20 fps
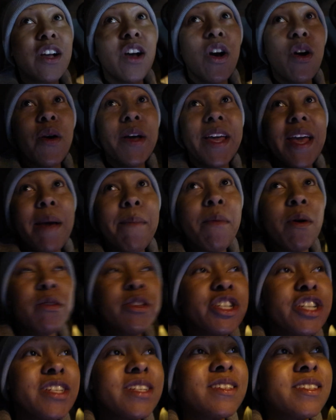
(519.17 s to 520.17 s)
go and get
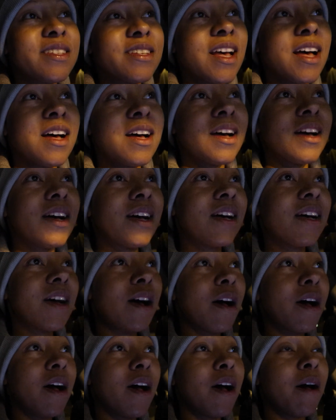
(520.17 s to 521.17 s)
Mochi's
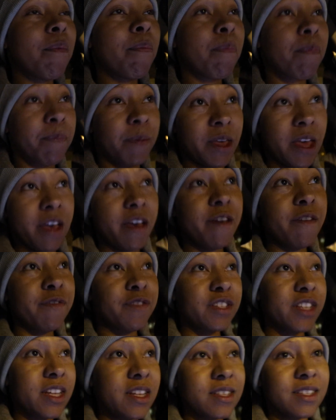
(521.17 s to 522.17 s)
uh, a
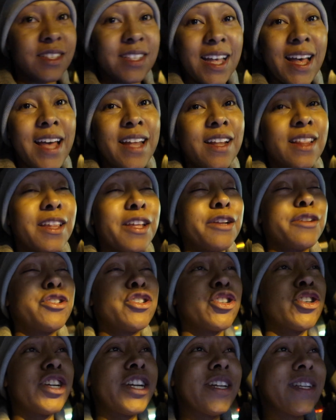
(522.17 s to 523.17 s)
gift and, and a little
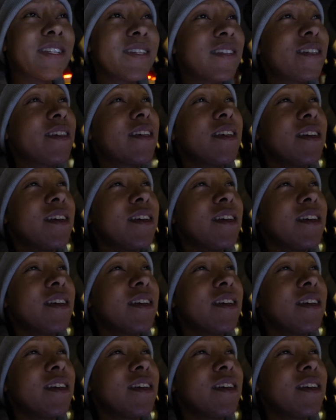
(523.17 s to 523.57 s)
treat.